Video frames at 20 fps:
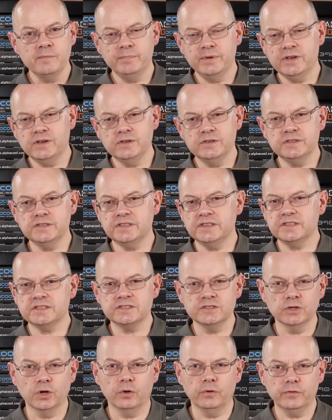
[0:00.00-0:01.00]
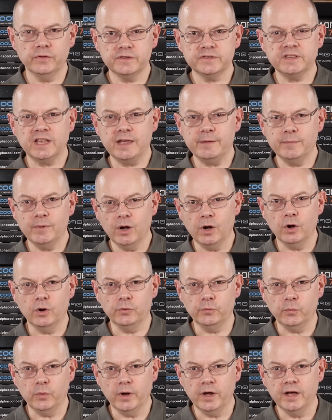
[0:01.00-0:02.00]
because it's not the same
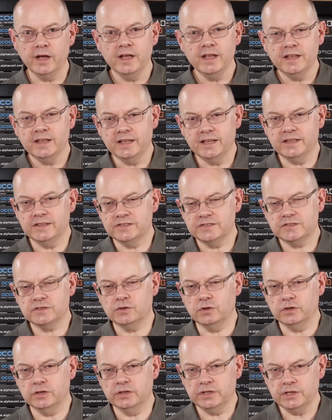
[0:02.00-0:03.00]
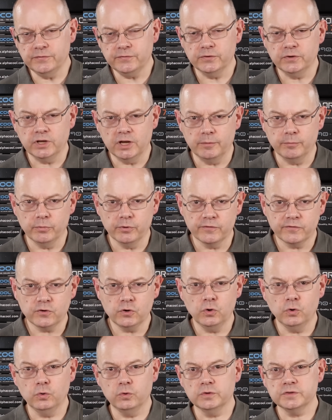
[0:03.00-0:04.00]
hardware. It's got a different number of
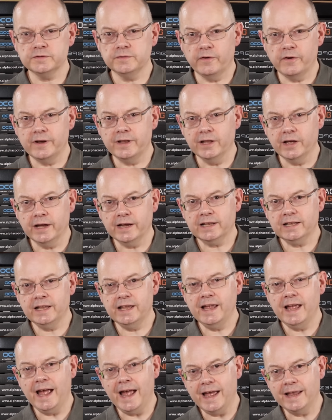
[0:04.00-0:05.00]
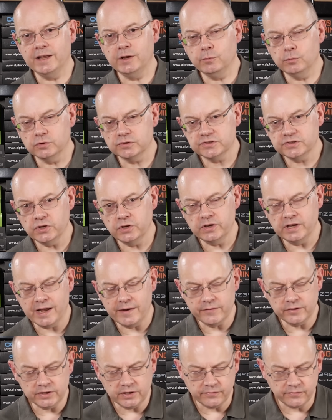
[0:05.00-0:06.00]
cores, very likely, and it will certainly
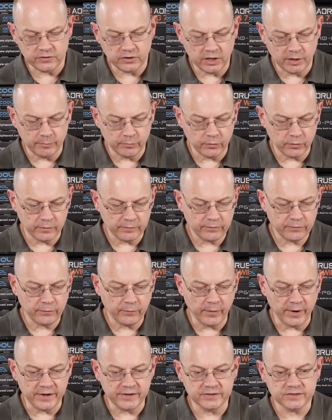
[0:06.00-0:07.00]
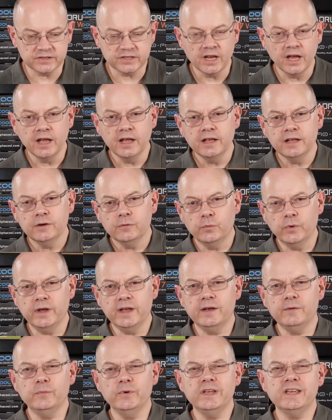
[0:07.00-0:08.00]
have a different number of threads.
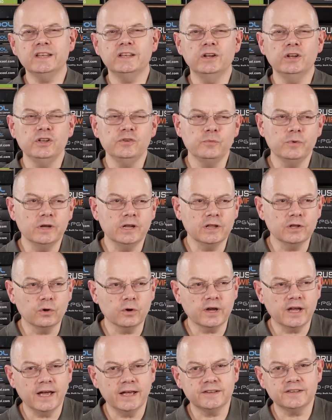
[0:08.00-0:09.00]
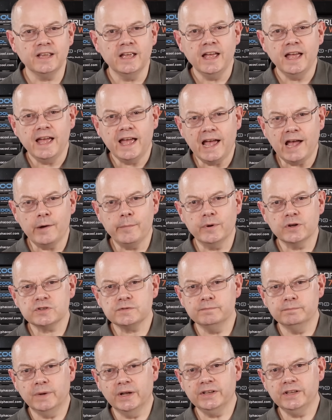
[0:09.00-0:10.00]
We can only really look at how much
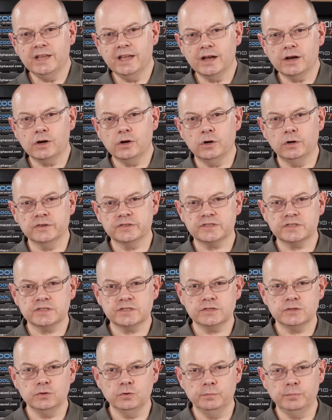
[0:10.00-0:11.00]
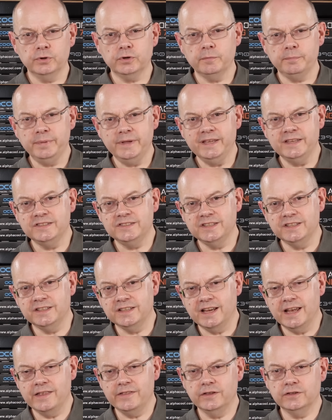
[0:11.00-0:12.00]
money it costs to put a PC
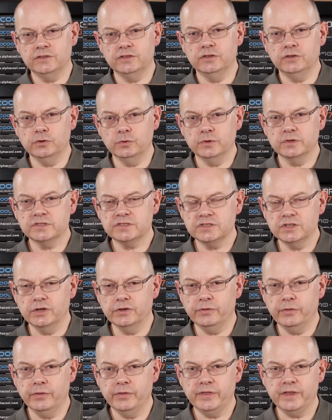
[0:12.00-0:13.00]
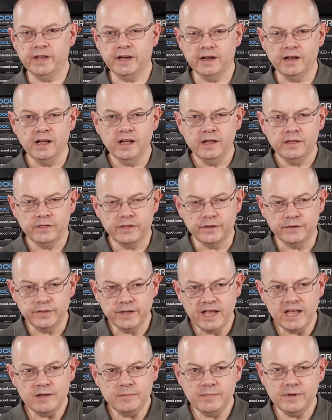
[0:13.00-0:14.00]
together to do a certain thing. The
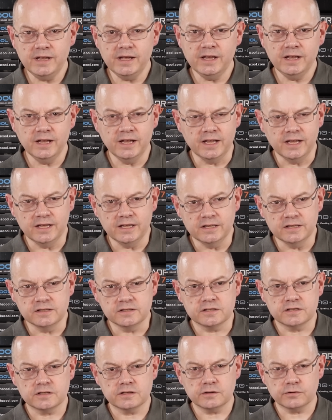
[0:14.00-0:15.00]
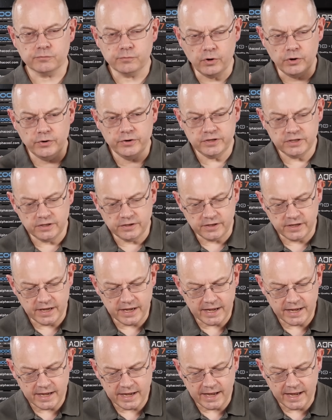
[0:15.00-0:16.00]
naming is thrown in the
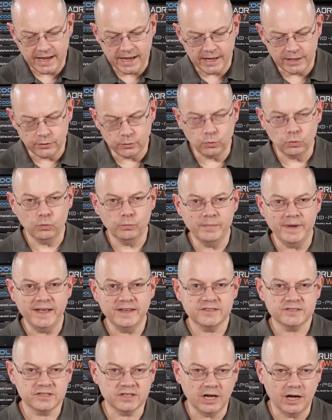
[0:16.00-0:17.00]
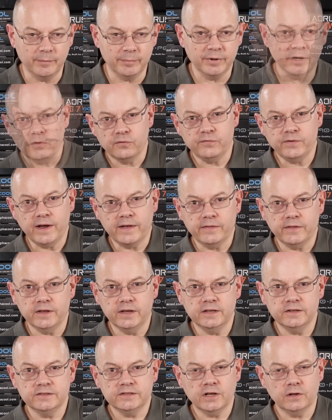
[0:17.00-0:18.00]
air and all messed up. The fact that
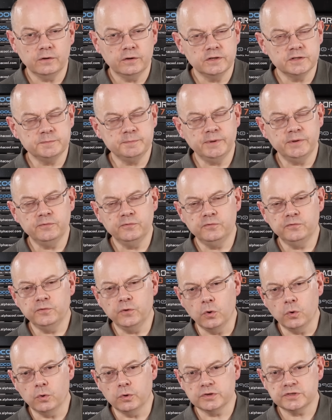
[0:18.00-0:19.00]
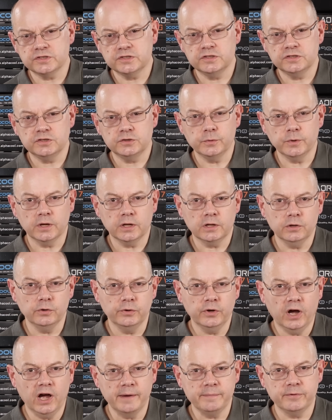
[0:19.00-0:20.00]
Intel has been forced to include
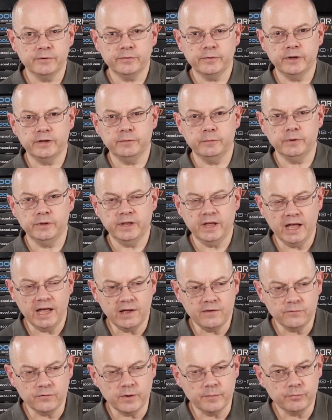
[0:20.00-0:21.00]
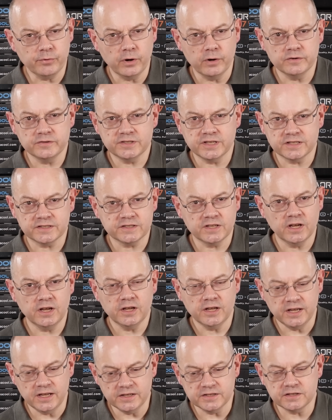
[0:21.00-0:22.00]
hyperthreading with every processor
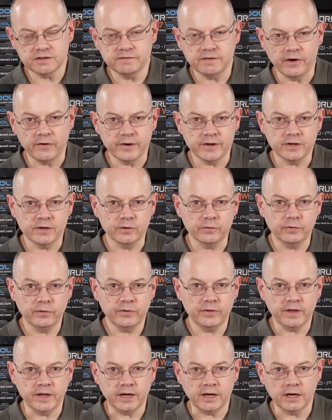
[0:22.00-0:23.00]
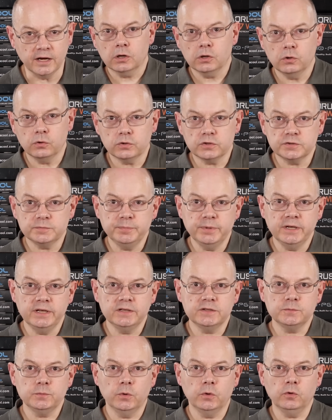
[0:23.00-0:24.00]
is a very good thing. Clock
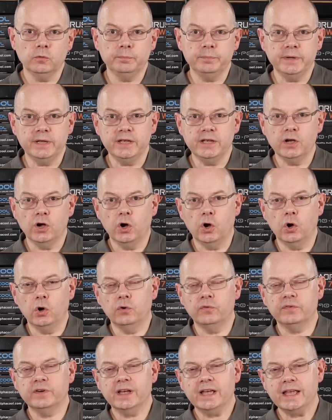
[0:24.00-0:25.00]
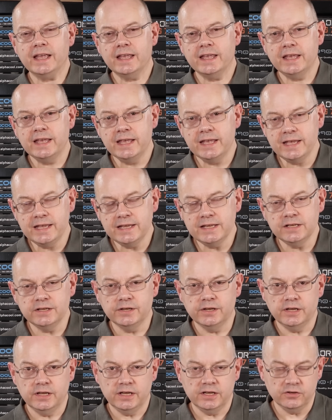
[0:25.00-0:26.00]
speeds will be of
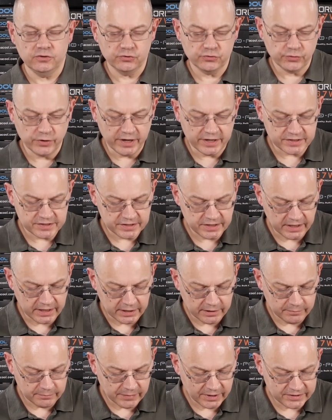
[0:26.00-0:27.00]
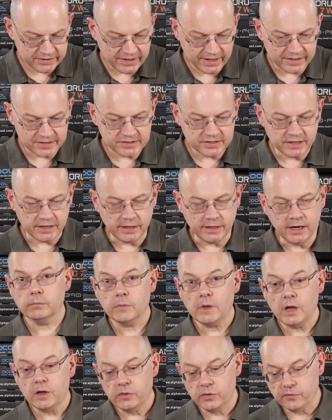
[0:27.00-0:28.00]
keen interest in my testing.
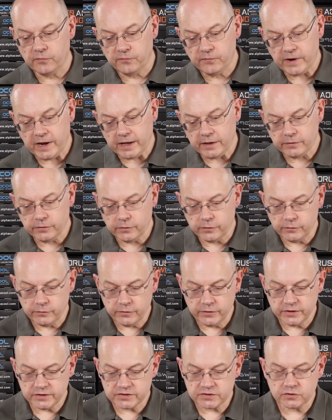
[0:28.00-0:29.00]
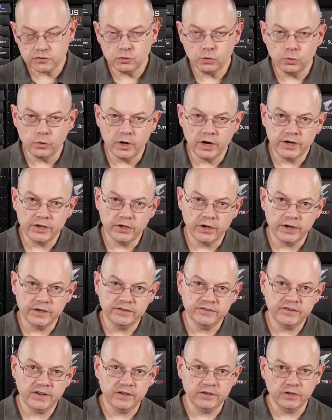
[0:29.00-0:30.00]
The fact that this Core
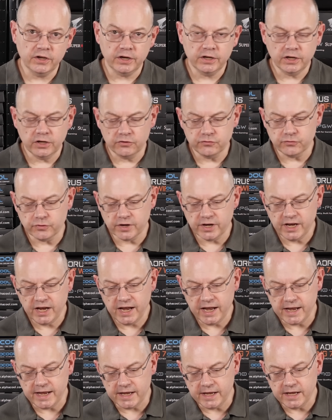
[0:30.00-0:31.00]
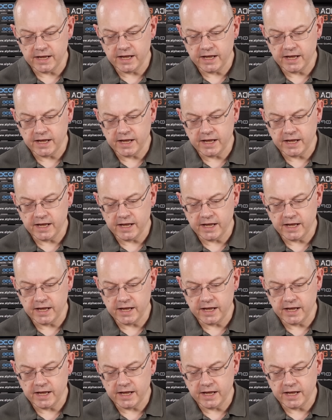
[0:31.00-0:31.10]
i9-10900K